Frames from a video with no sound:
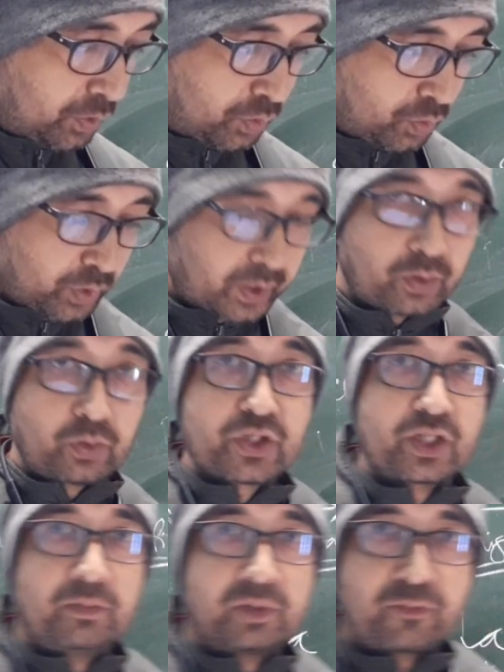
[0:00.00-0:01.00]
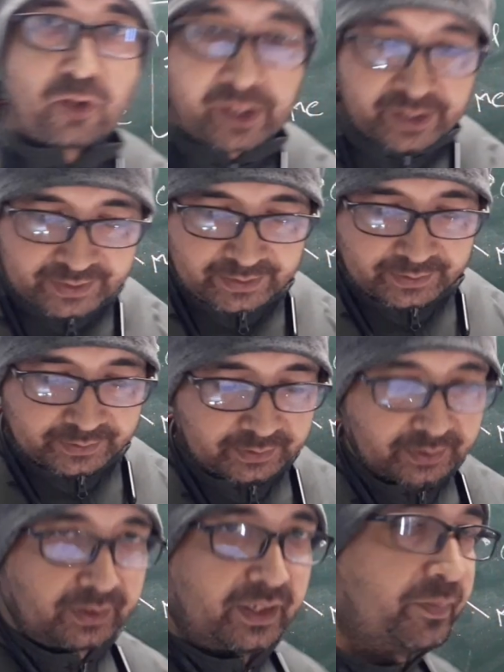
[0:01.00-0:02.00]
Okay, question number
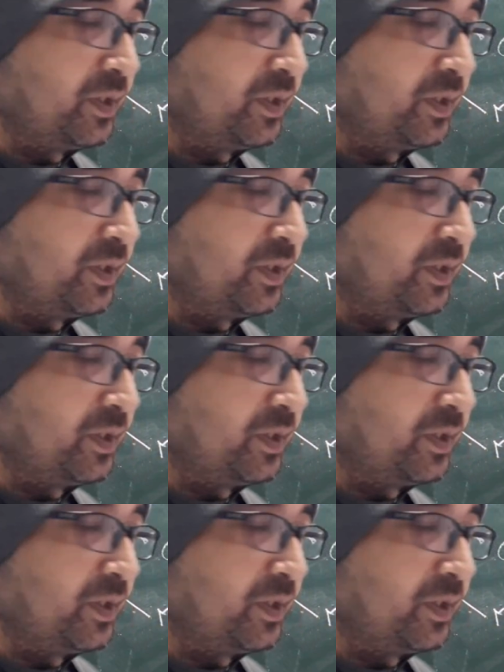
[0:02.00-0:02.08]
46. Let me